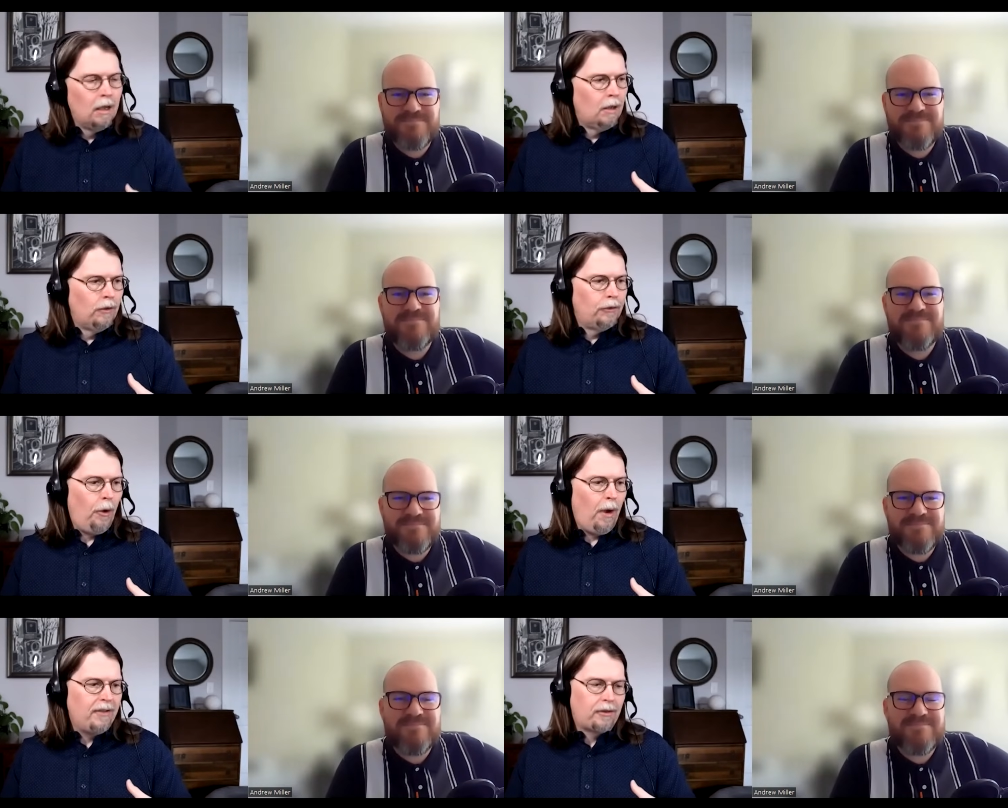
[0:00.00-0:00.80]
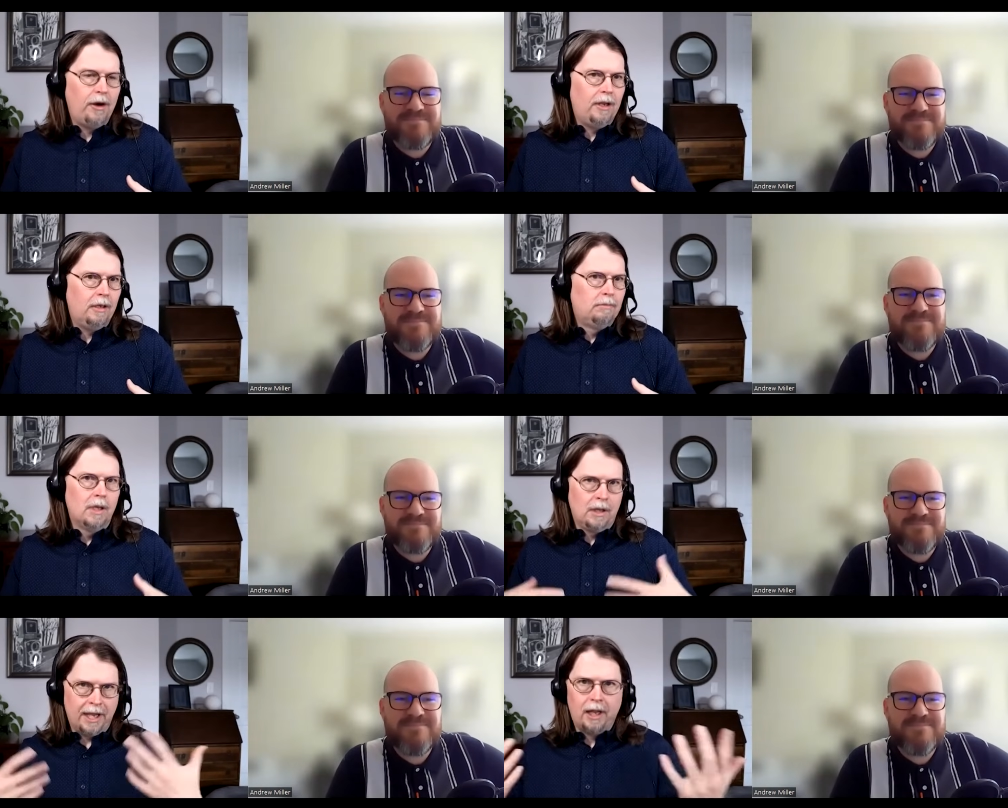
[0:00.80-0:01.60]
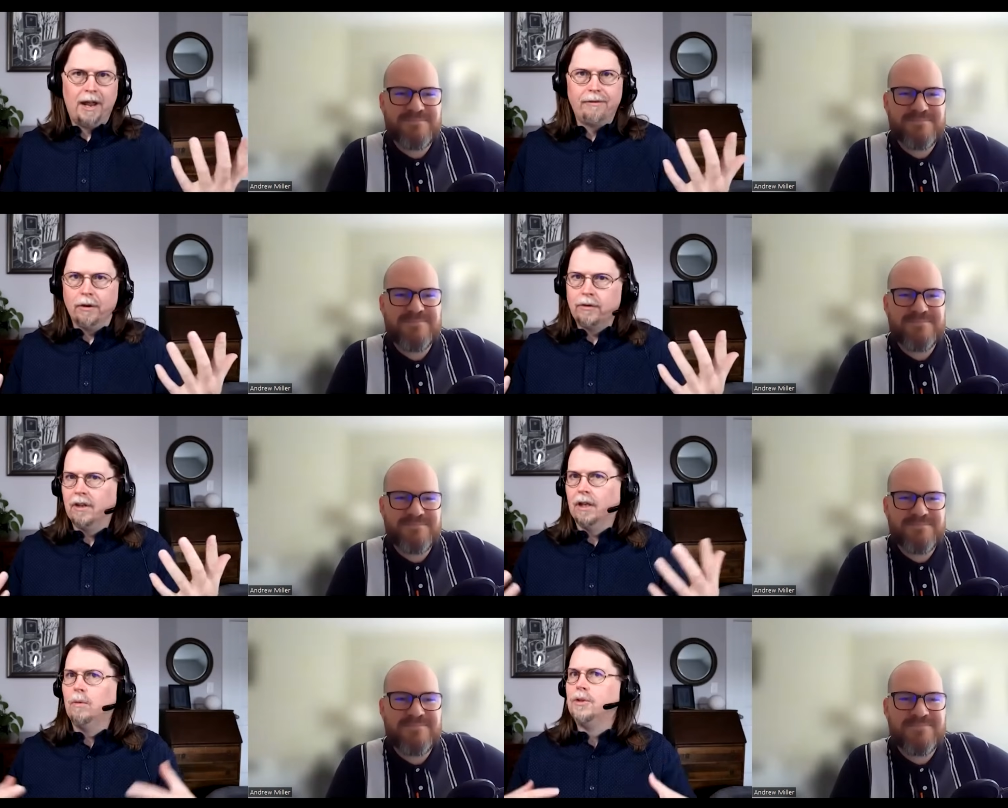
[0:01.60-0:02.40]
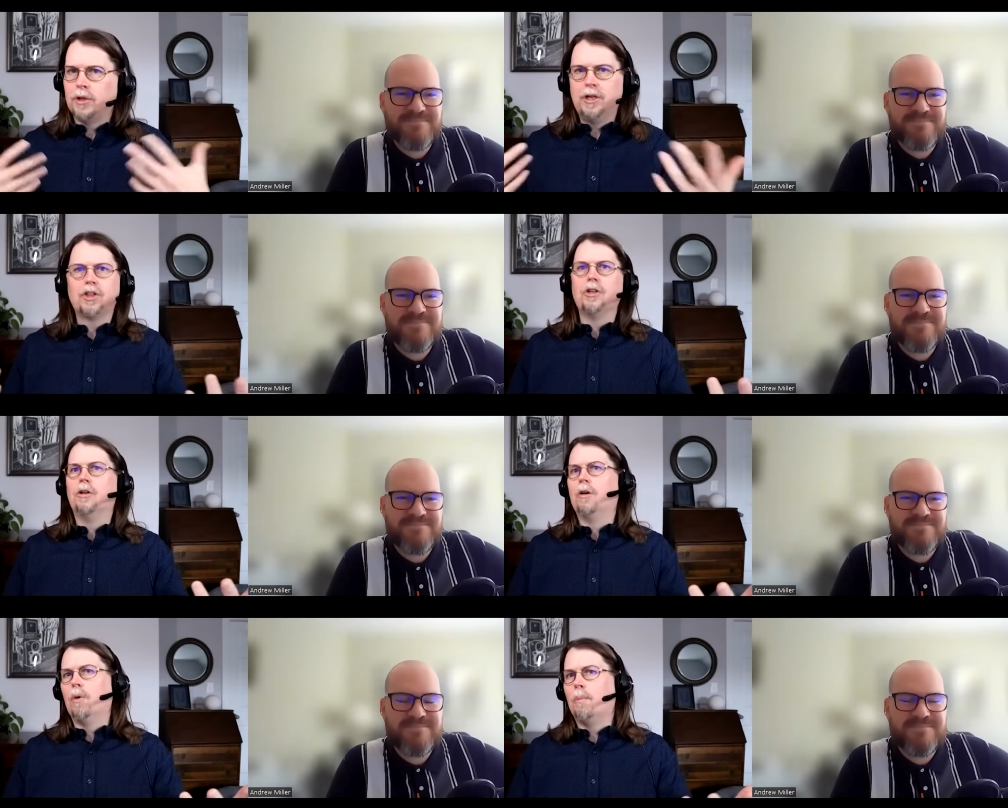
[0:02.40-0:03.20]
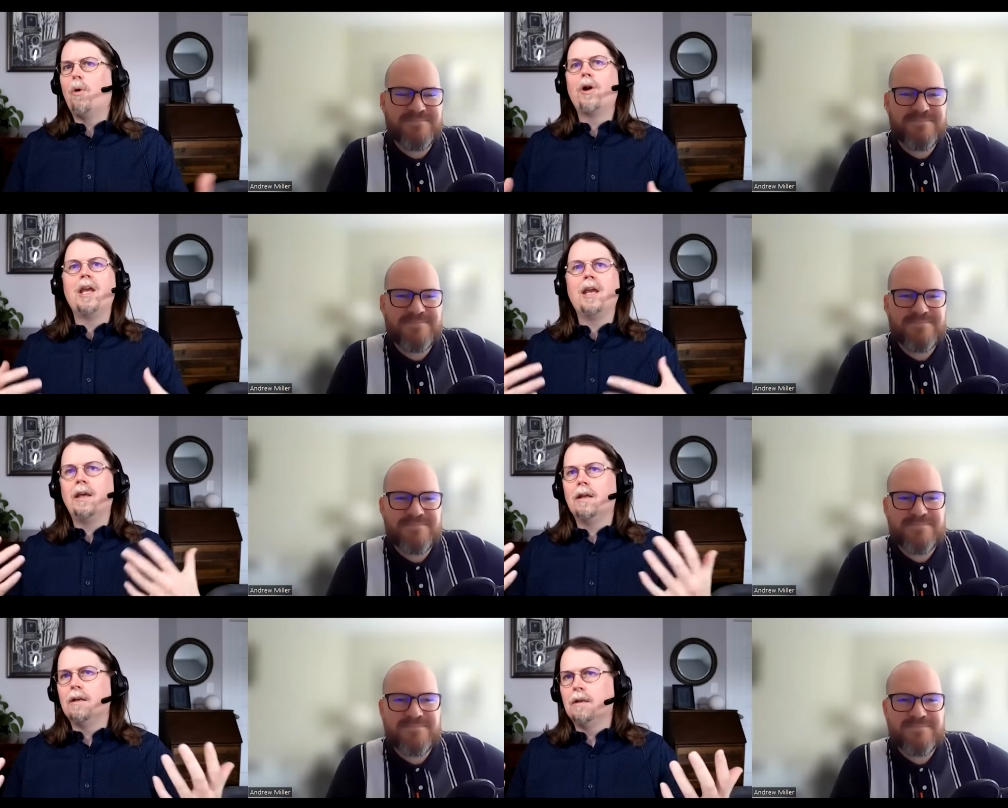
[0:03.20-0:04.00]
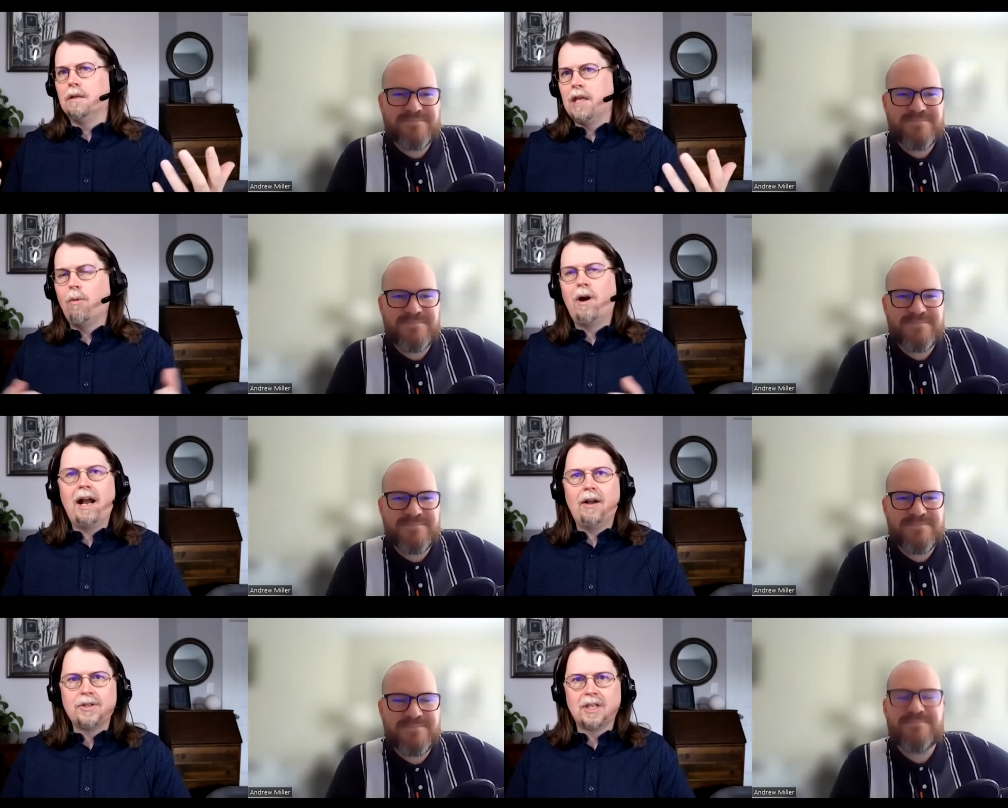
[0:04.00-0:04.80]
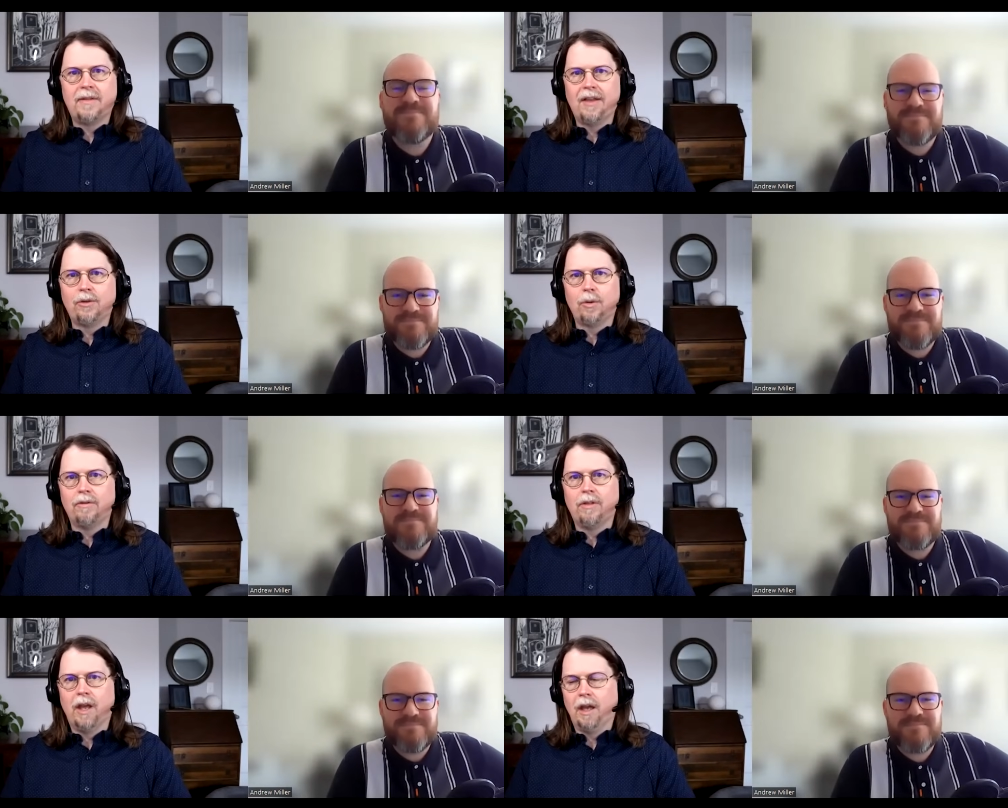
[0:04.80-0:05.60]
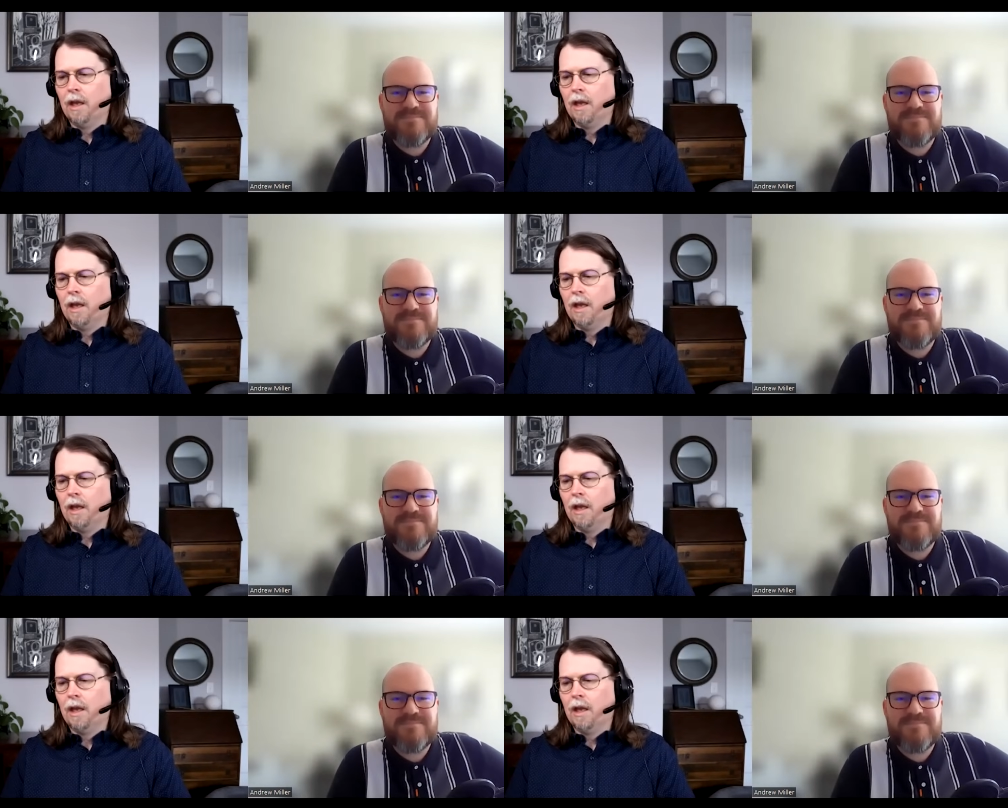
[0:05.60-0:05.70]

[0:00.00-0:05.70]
Speaker 1: So I started, like a lot of folks did, with traditional reporting and data warehousing and that sort of thing,